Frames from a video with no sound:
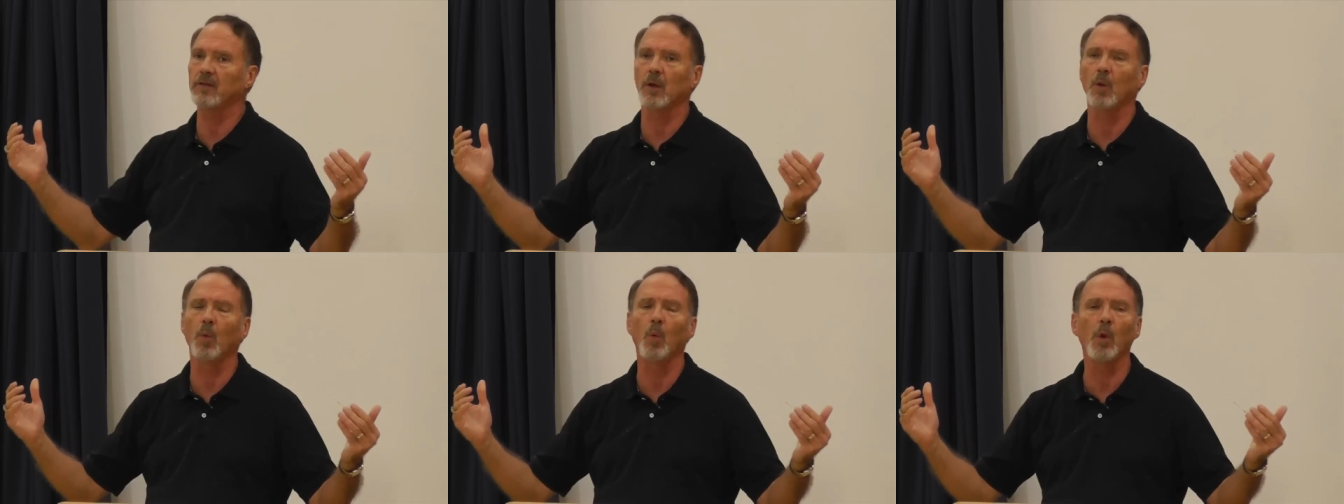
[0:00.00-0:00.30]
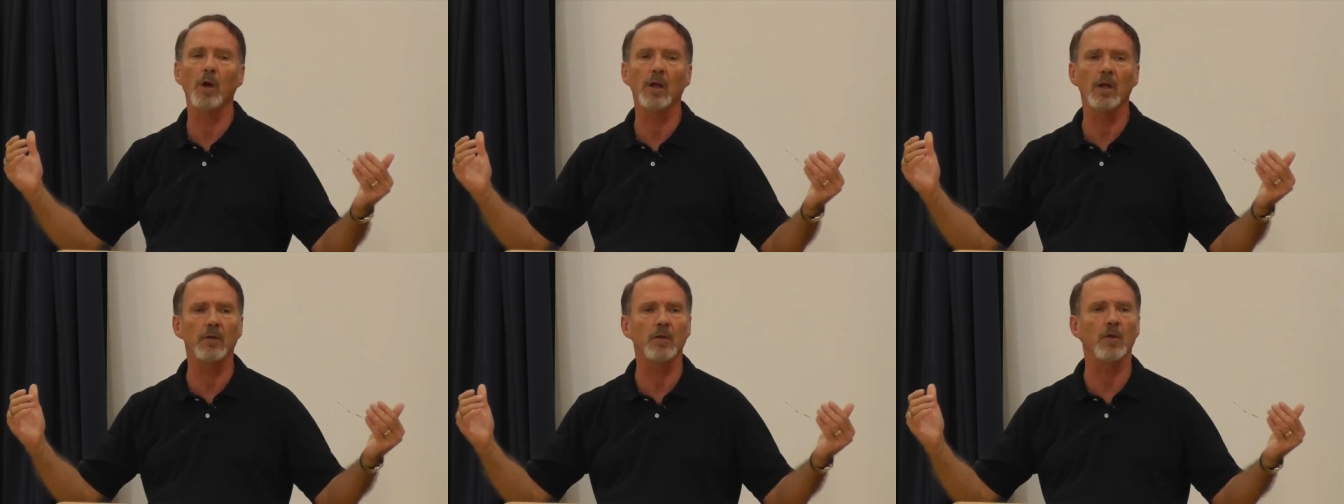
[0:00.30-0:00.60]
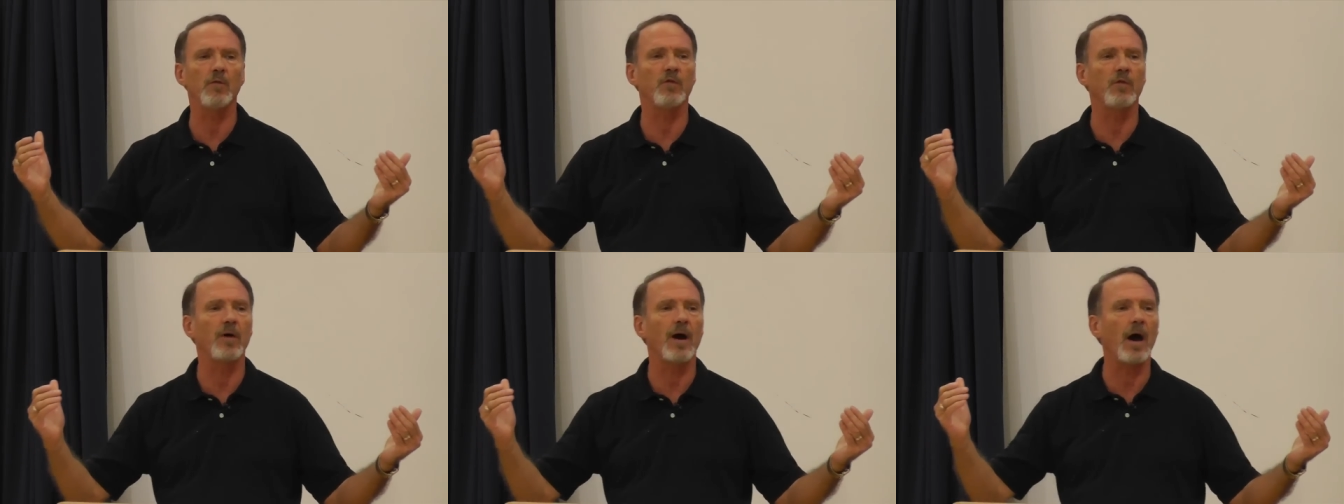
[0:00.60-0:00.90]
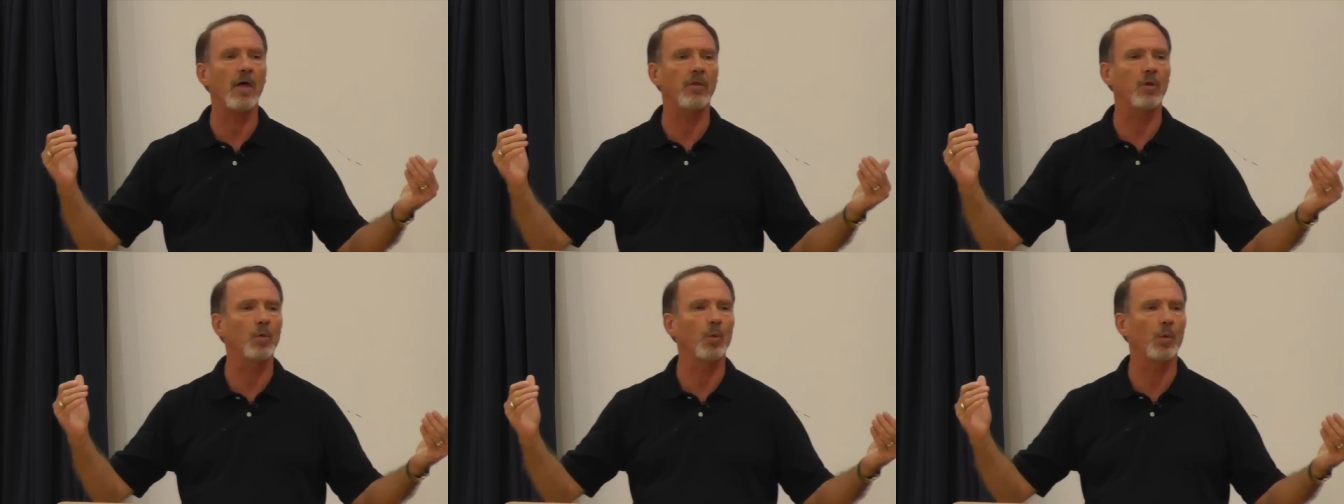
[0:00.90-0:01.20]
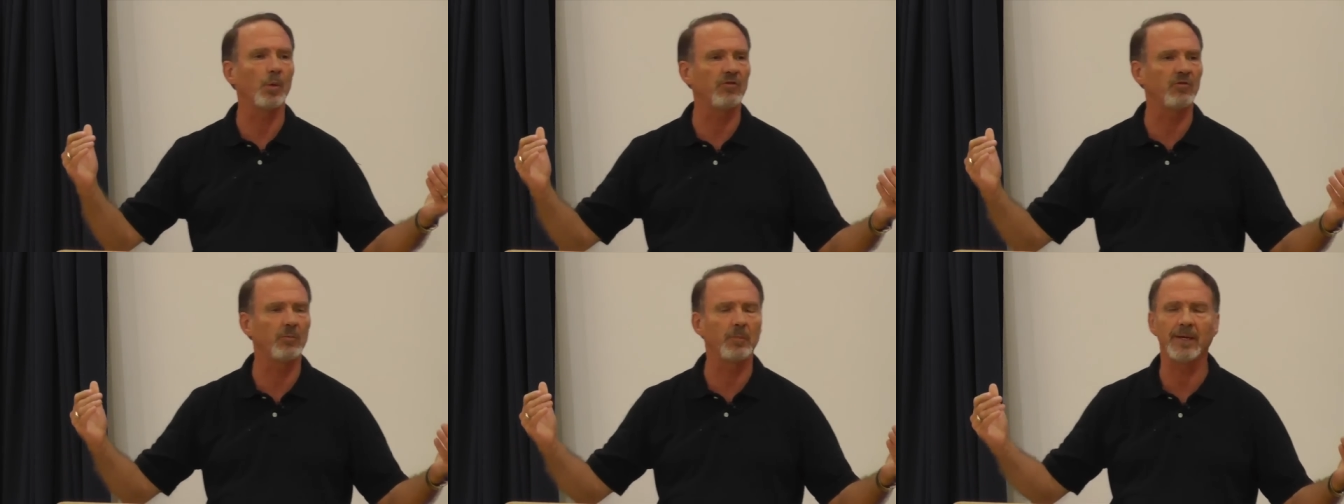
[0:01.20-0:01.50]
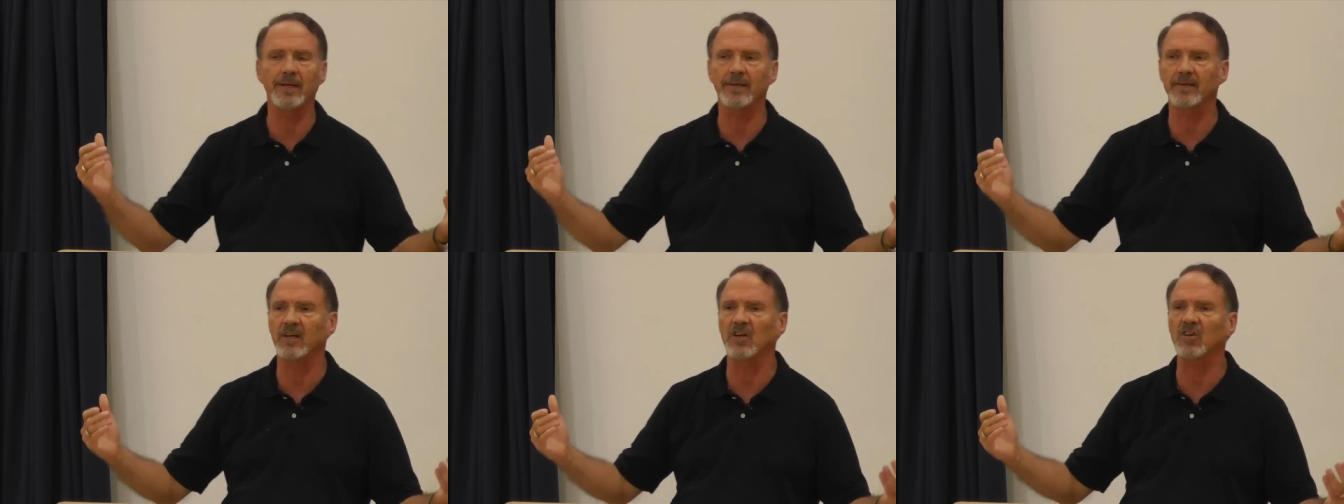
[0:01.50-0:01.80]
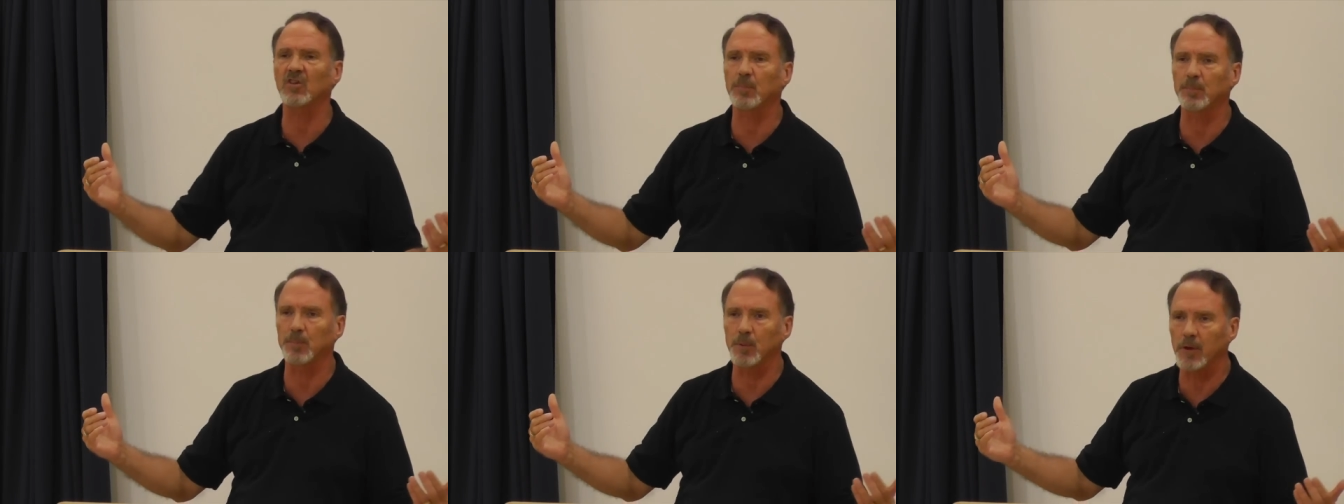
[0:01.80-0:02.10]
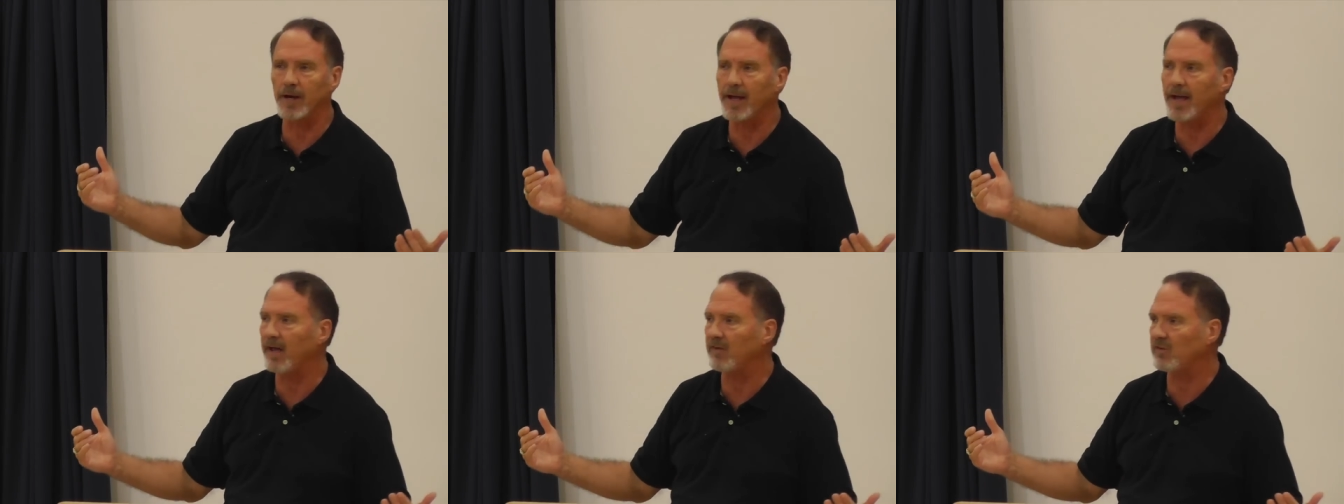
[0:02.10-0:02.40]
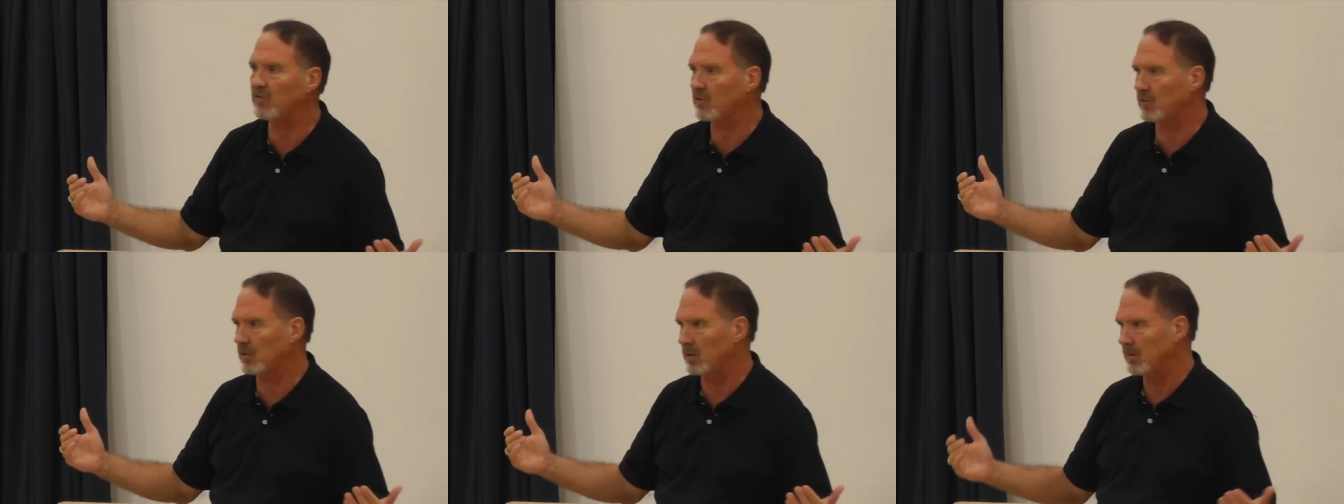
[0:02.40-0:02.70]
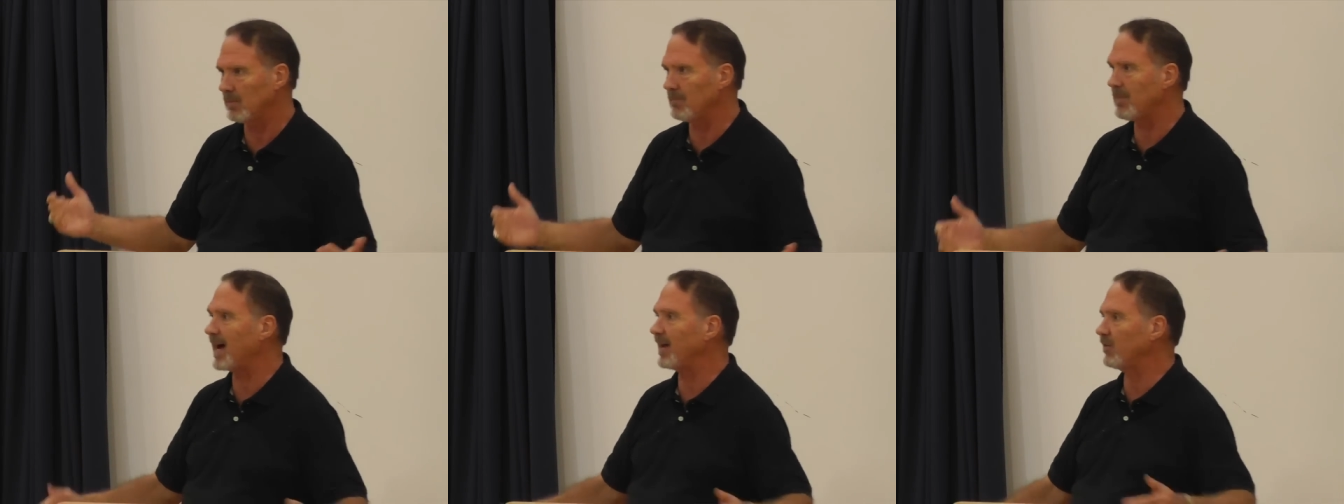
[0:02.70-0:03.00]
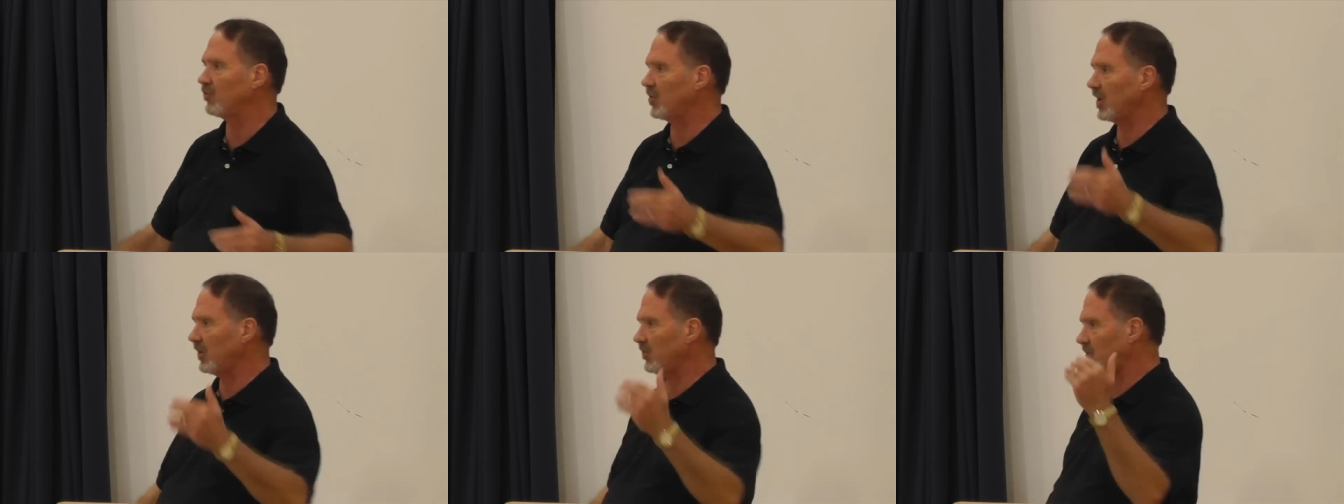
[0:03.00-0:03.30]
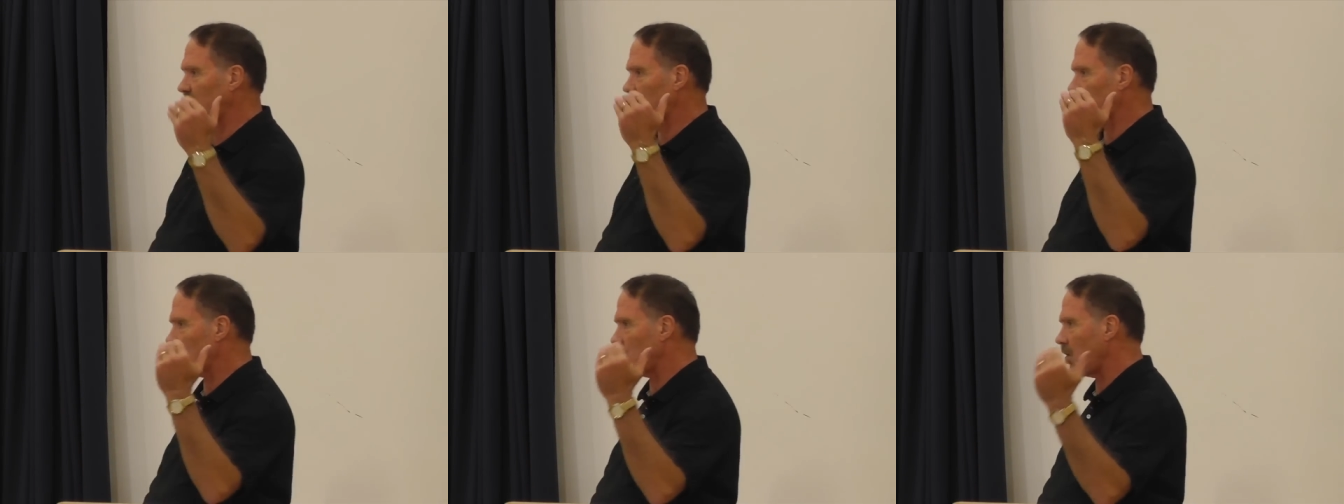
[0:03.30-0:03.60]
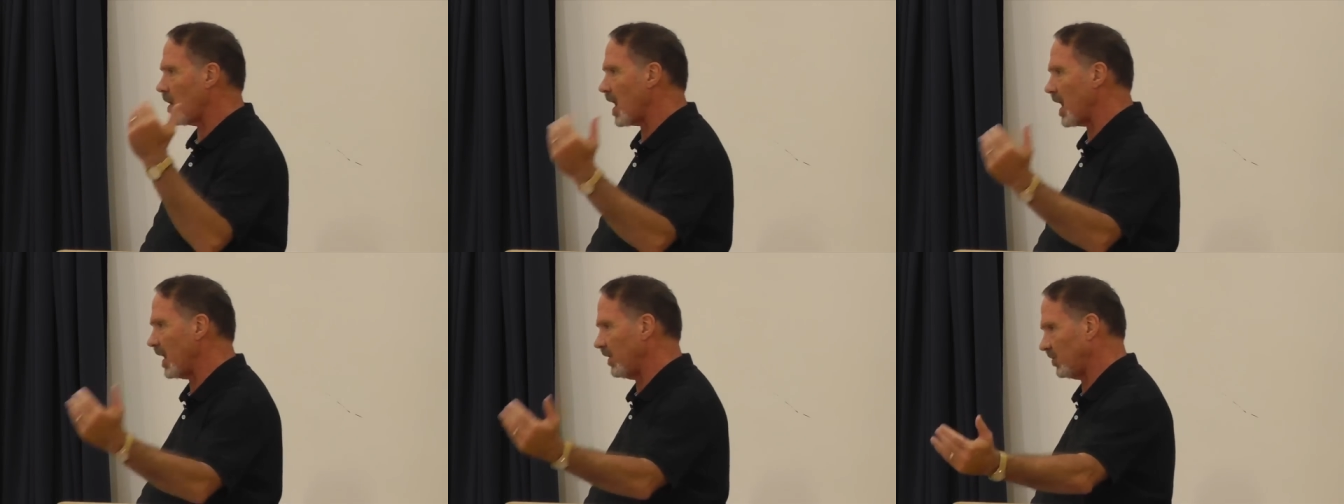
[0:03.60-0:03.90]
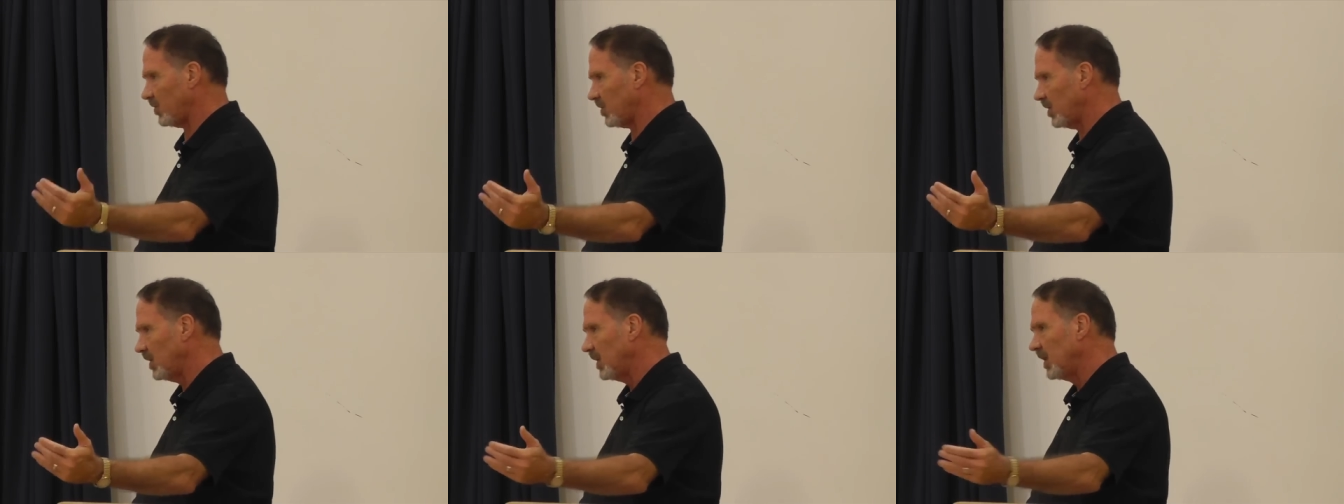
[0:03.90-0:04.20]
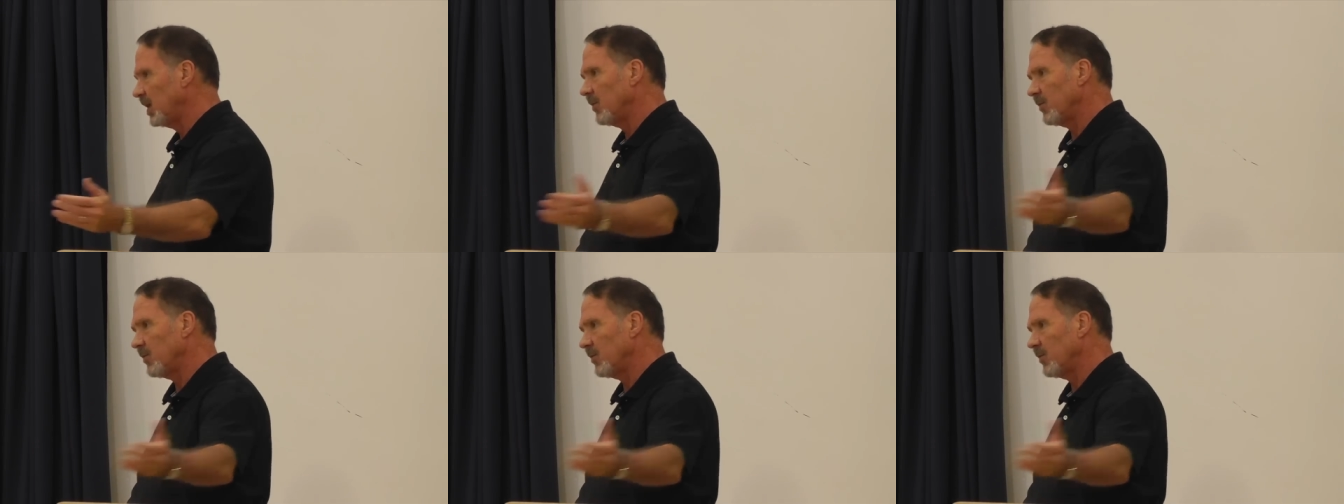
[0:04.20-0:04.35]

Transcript: that the will of the Father was being expressed by Jesus Christ.